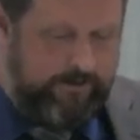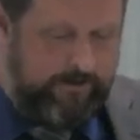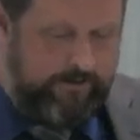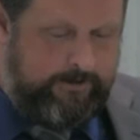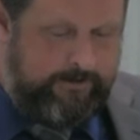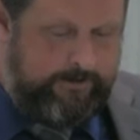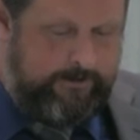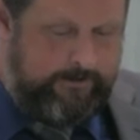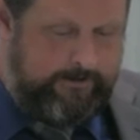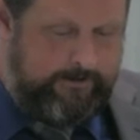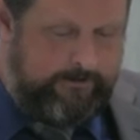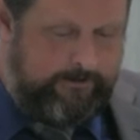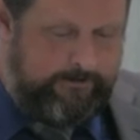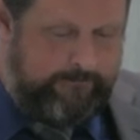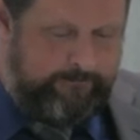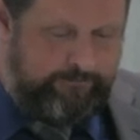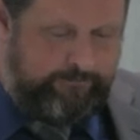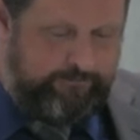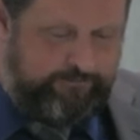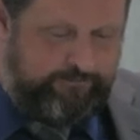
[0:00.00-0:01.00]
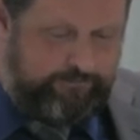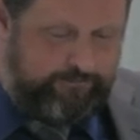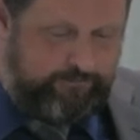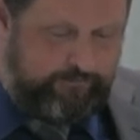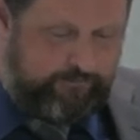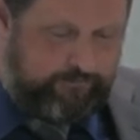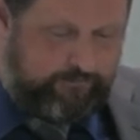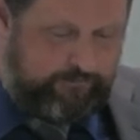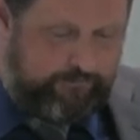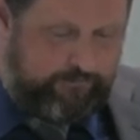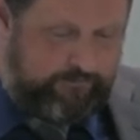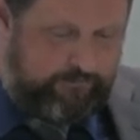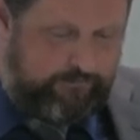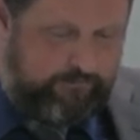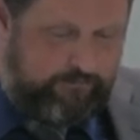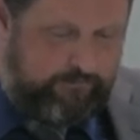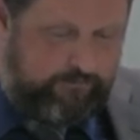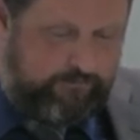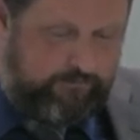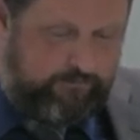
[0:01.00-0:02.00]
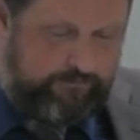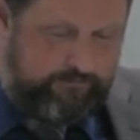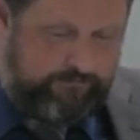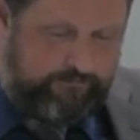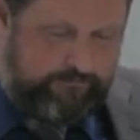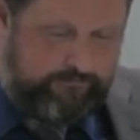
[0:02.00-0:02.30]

Nothing is said.